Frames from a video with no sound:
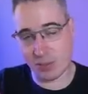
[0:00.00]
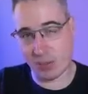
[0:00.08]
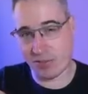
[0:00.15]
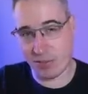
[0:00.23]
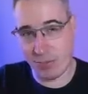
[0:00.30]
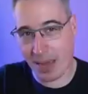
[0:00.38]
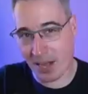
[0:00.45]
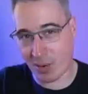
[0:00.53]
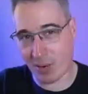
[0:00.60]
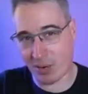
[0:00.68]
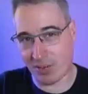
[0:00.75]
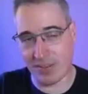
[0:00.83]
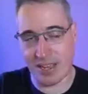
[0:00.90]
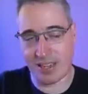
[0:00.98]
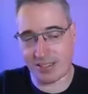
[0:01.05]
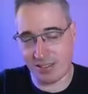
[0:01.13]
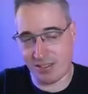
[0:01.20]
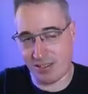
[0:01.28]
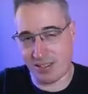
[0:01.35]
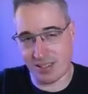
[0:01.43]
It's more of a background
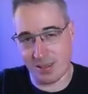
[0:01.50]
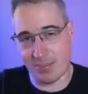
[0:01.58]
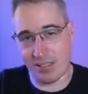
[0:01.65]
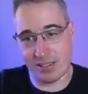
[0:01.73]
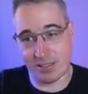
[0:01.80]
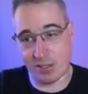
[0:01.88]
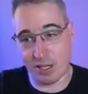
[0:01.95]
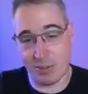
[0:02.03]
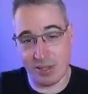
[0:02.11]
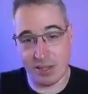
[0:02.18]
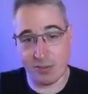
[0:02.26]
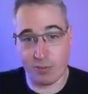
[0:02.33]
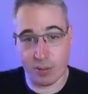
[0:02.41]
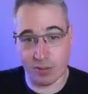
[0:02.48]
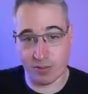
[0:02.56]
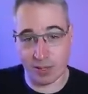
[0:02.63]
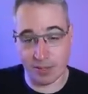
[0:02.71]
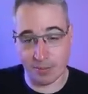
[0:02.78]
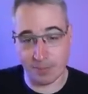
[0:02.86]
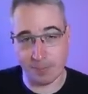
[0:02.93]
effect, not something that's going to be at the
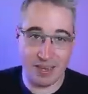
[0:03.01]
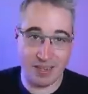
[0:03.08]
forefront.